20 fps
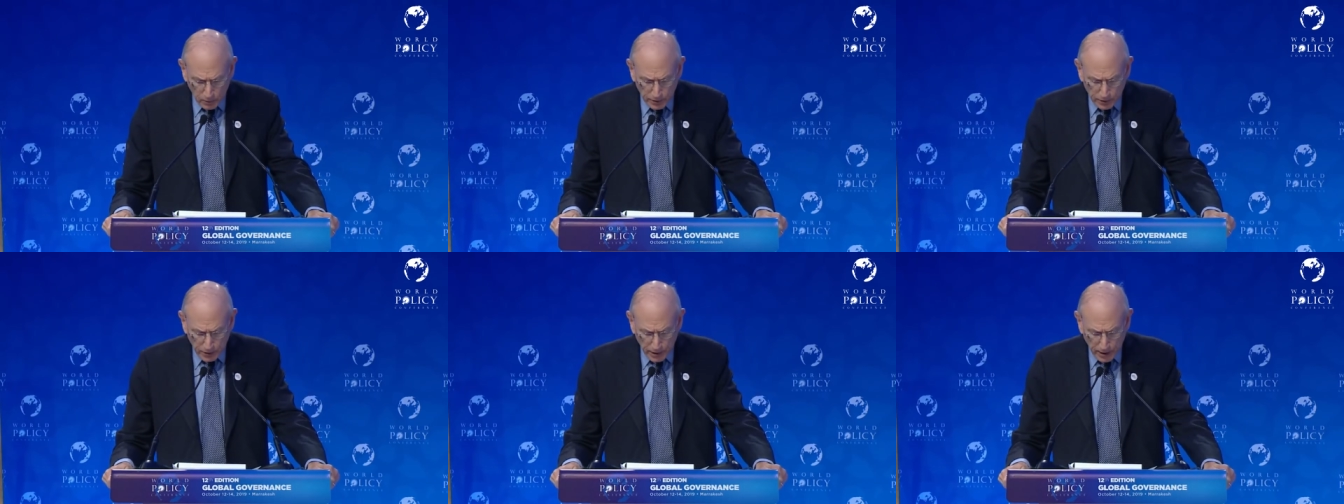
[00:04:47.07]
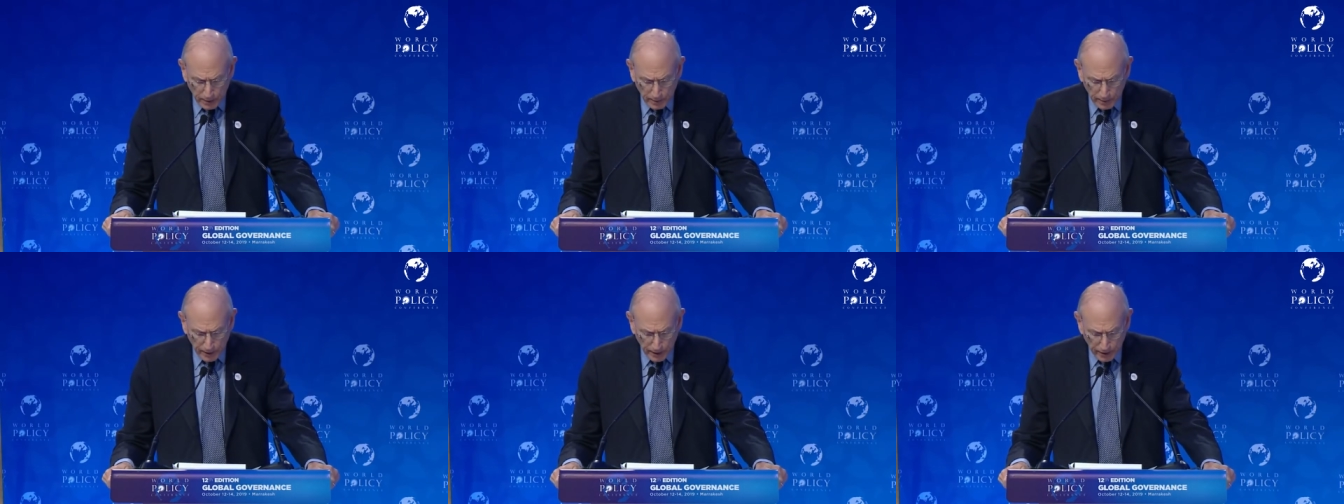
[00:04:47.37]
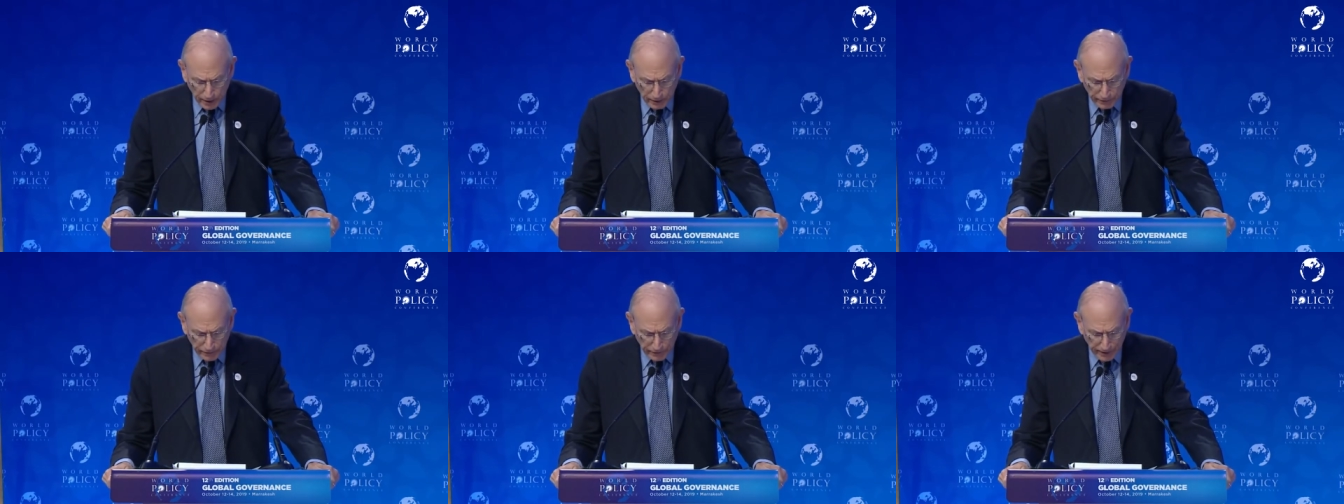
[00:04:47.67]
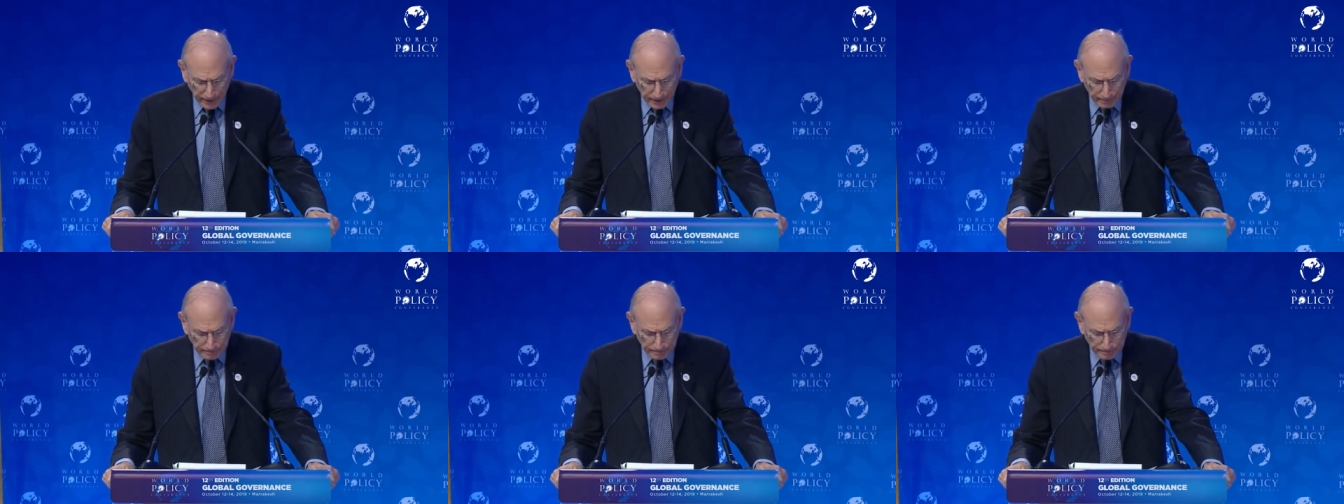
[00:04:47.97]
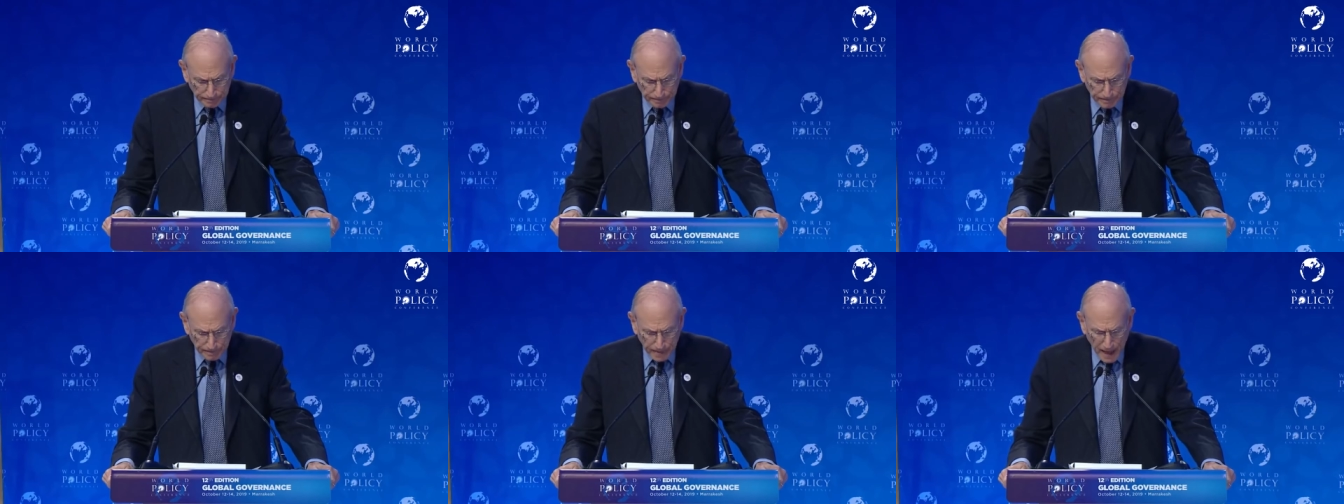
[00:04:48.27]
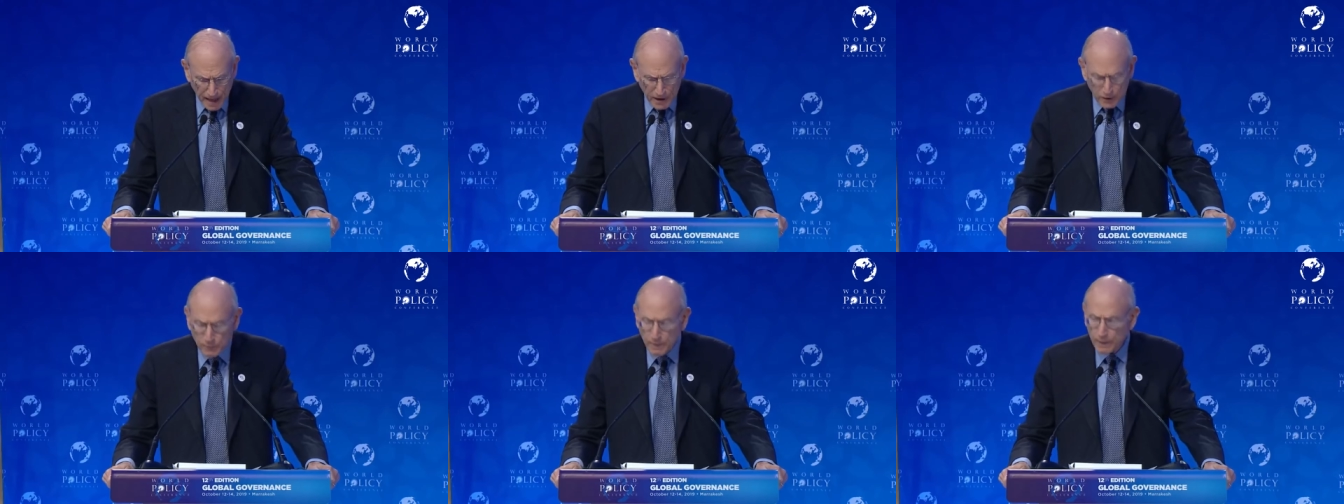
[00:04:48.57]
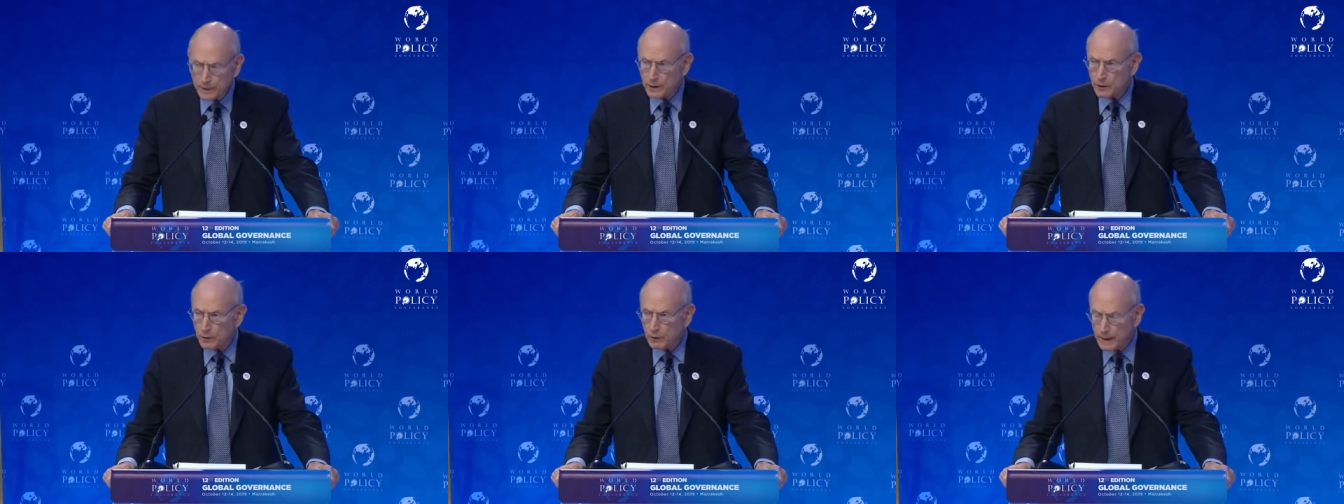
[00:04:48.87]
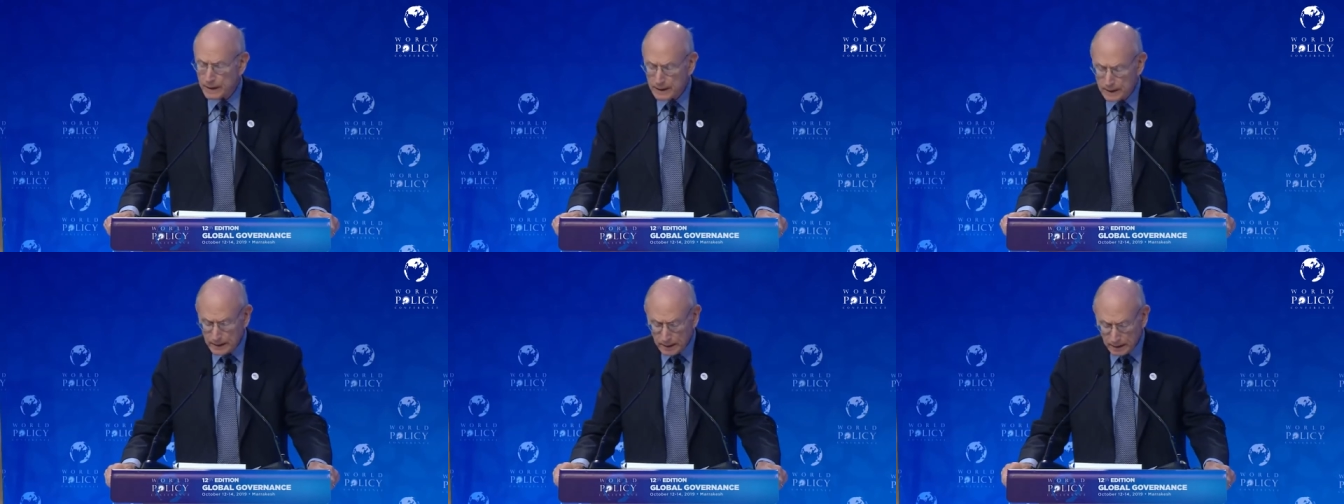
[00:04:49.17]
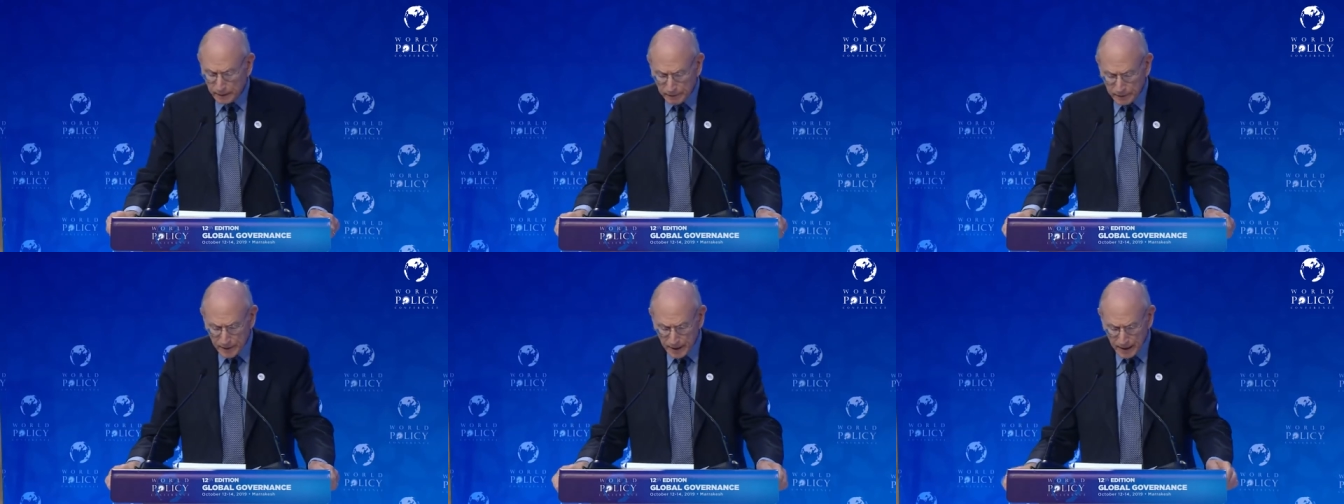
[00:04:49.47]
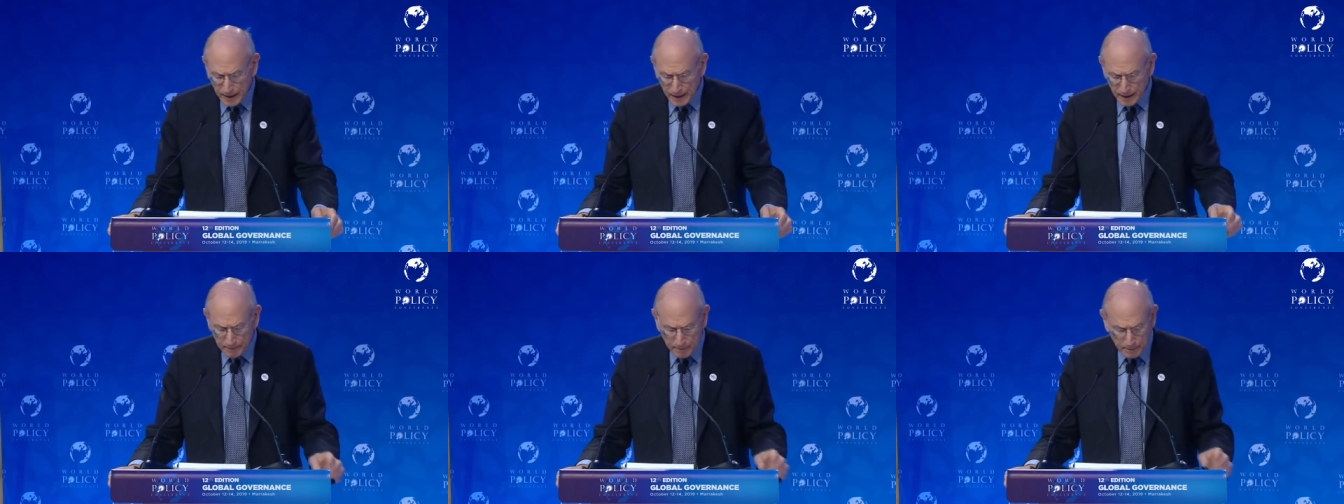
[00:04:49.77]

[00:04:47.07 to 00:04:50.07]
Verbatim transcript: Chairman Arafat. I spent a great deal of time,